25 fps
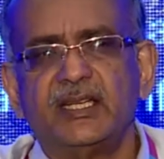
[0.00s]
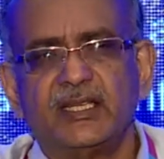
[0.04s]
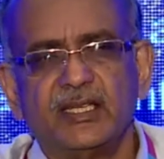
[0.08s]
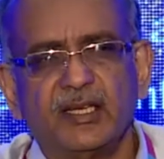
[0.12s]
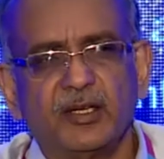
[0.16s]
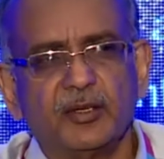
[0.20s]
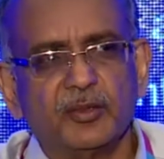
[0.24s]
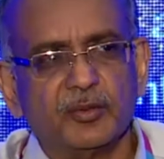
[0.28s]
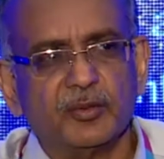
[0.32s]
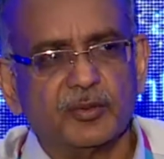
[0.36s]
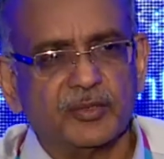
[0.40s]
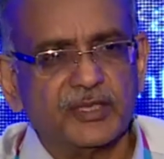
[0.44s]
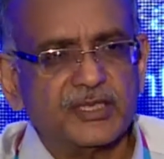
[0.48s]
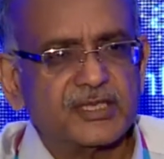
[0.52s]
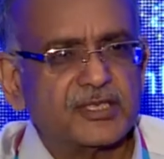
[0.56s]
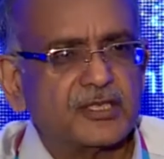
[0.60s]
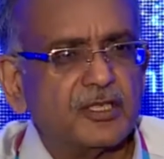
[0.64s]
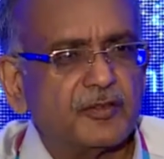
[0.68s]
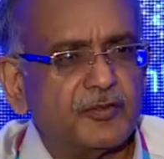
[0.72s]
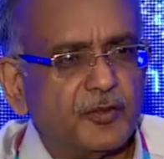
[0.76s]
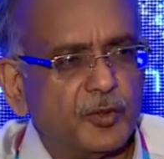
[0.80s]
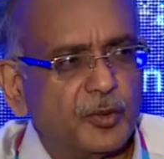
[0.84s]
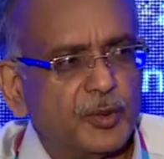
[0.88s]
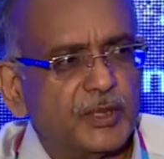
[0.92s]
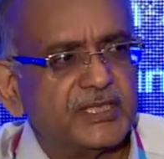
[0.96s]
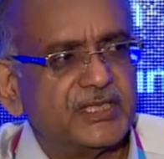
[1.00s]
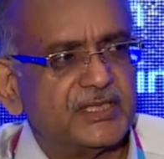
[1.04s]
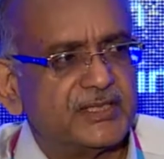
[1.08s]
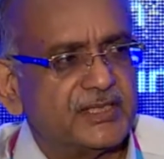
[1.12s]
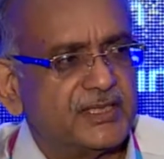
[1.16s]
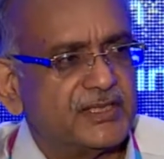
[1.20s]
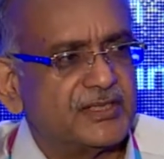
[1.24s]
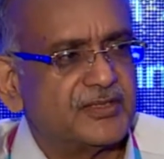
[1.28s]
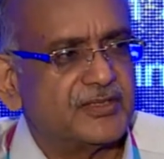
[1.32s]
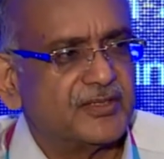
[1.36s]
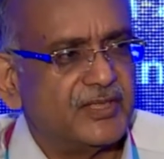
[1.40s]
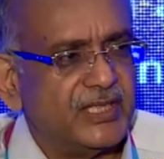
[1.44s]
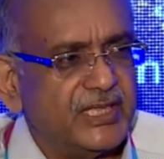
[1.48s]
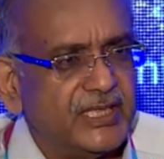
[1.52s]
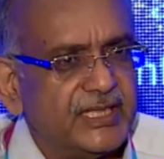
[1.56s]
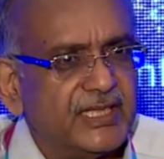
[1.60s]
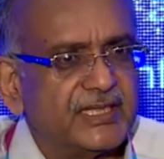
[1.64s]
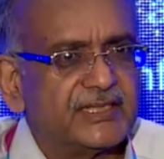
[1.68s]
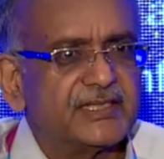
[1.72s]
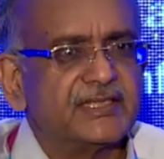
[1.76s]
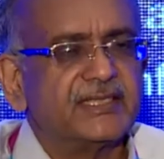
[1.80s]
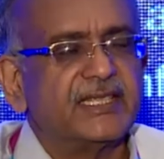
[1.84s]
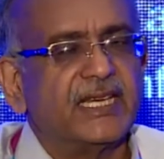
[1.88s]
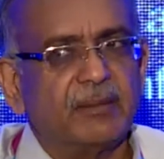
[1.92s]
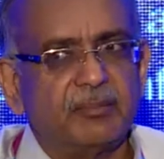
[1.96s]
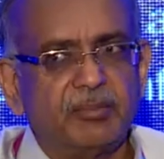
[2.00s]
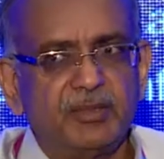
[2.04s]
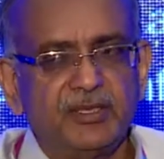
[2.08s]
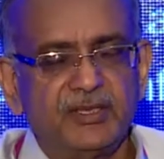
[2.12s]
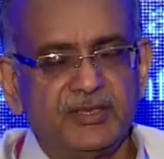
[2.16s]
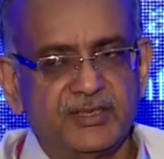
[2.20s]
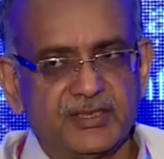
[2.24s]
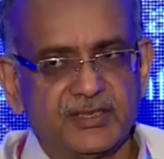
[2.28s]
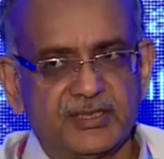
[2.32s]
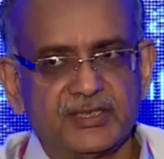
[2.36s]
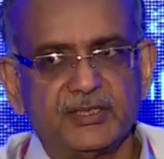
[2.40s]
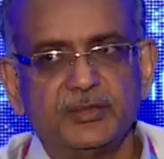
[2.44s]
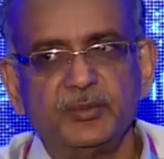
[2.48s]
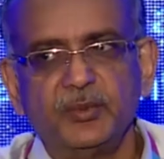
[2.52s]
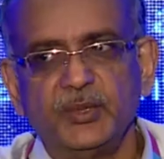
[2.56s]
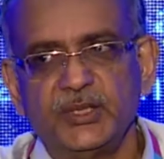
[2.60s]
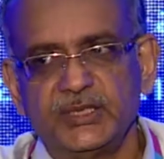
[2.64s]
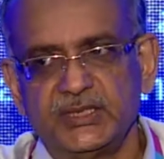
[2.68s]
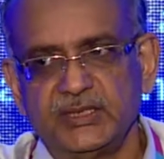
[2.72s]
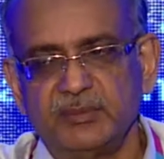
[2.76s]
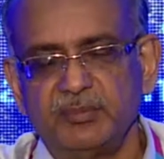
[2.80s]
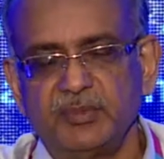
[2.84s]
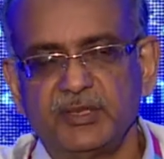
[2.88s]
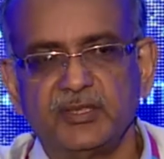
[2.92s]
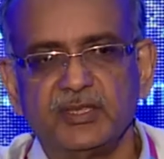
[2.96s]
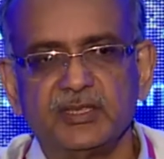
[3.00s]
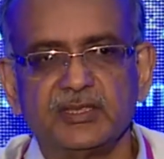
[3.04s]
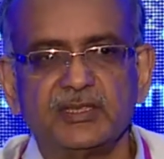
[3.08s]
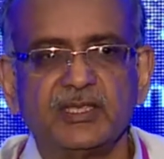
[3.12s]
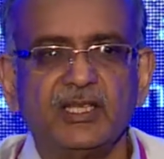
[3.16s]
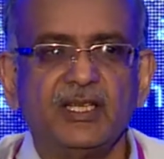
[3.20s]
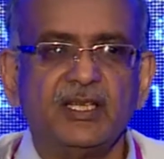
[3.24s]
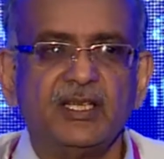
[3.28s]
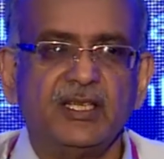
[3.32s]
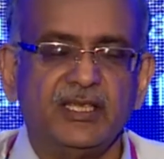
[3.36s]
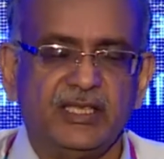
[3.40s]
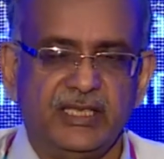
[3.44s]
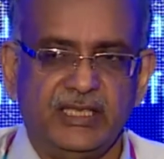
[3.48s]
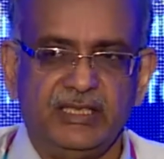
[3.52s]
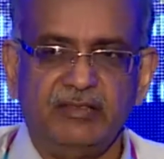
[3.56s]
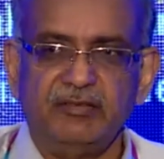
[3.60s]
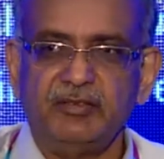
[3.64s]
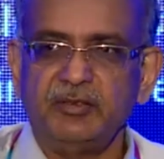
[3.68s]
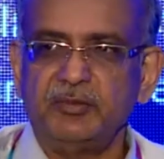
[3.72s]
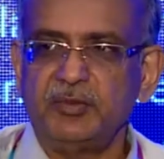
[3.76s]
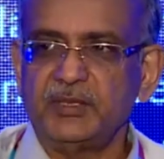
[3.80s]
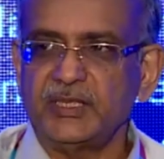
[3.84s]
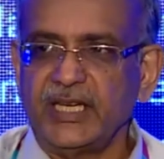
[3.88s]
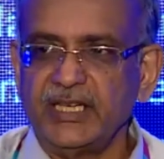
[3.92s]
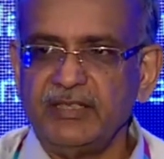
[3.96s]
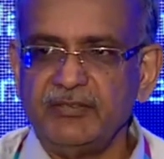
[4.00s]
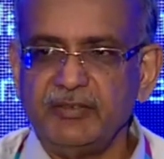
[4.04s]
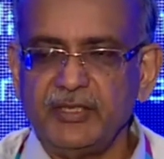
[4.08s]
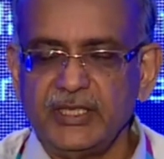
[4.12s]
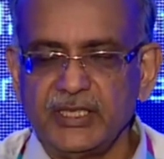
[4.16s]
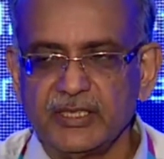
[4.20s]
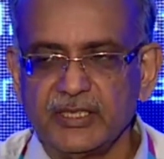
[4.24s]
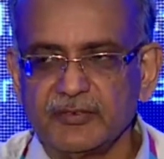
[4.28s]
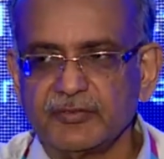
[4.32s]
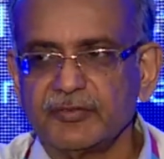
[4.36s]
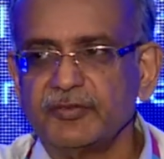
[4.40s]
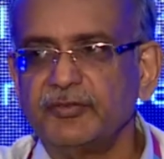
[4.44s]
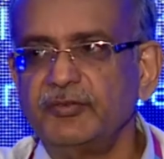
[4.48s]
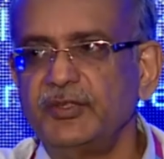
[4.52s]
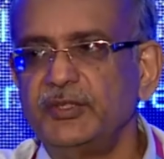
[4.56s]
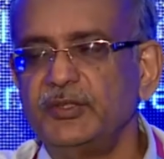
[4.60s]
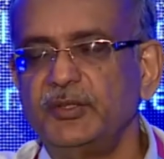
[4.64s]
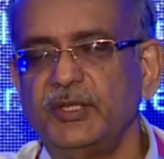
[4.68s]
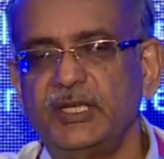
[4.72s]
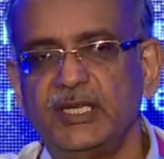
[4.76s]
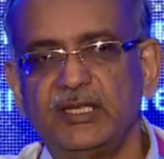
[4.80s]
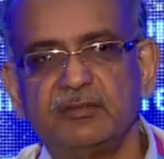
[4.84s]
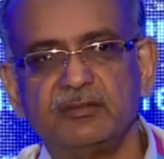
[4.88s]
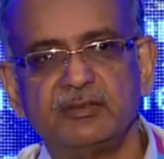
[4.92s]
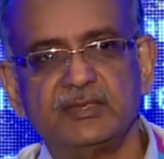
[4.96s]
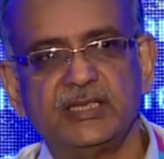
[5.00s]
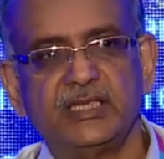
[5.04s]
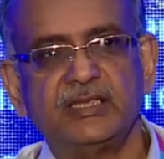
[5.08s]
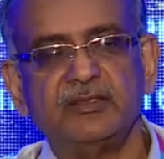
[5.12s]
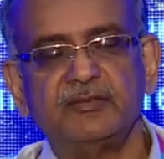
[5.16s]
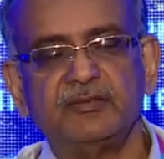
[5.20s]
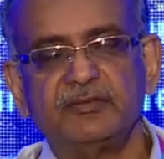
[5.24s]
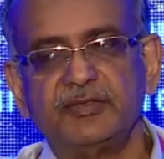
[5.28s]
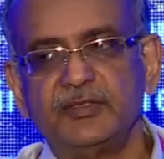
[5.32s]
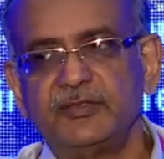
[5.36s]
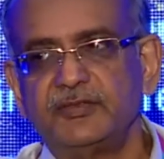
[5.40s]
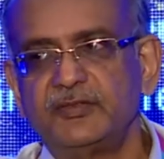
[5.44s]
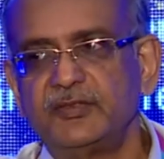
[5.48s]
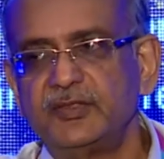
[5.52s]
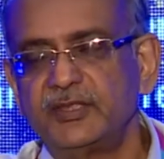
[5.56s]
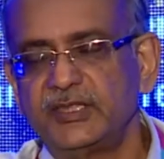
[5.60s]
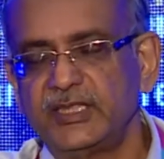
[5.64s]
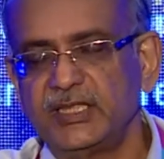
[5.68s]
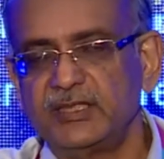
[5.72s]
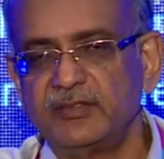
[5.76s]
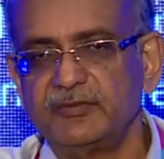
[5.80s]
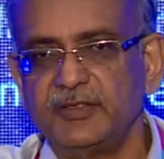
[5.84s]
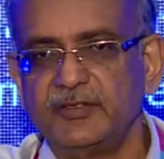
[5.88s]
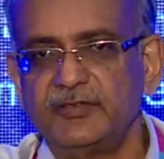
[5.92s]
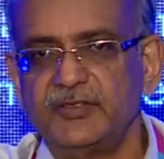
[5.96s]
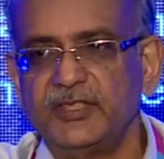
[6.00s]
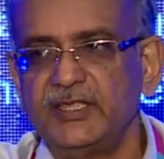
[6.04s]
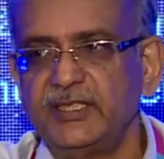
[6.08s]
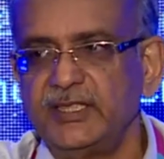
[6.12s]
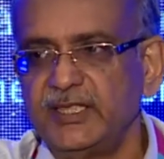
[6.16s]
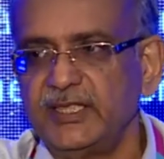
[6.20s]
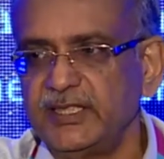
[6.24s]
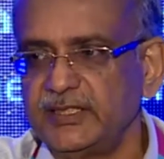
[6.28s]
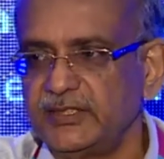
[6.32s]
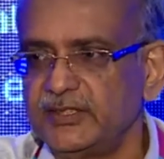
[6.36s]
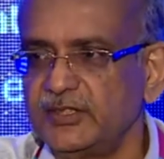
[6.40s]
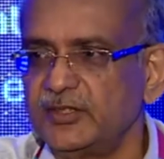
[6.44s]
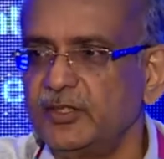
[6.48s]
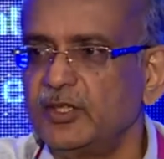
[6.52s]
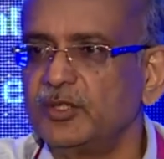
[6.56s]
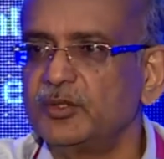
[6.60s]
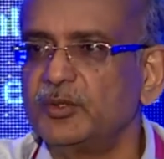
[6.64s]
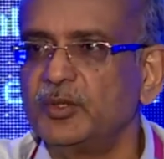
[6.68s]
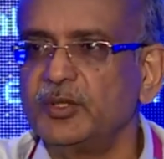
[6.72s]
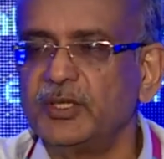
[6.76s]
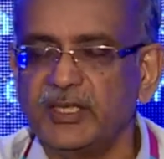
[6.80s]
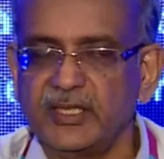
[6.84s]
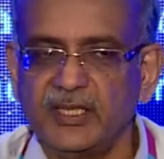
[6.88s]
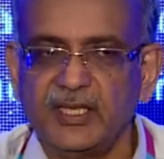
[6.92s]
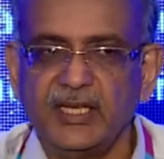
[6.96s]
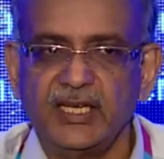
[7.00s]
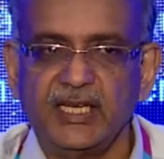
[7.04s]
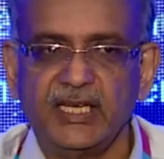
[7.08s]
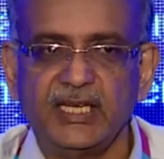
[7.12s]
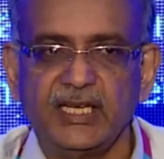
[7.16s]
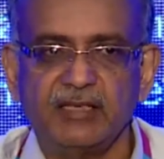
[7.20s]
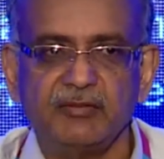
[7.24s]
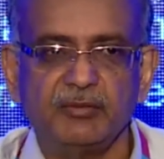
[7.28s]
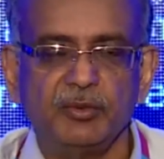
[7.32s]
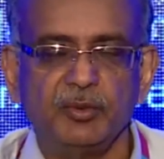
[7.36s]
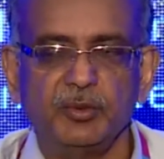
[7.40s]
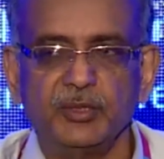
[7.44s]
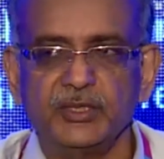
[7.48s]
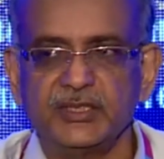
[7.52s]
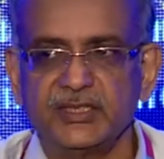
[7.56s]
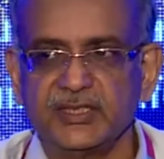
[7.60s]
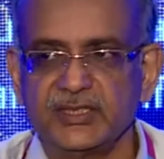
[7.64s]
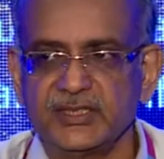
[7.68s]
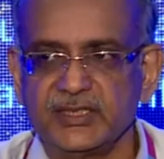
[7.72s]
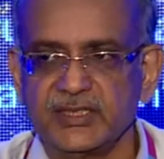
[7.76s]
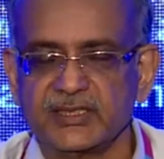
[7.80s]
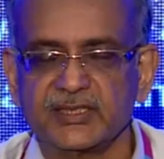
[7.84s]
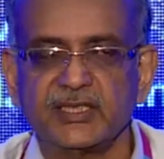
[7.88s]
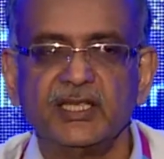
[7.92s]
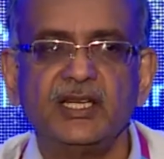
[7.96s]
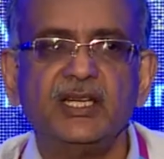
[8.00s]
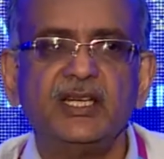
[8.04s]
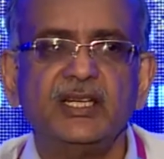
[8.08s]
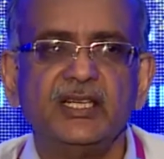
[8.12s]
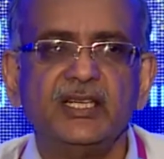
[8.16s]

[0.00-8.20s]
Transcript: Now risk of OHSS really doesn't happen in this situation, because even with IVF, when you have 10, 15 eggs, you're not going to have OHSS.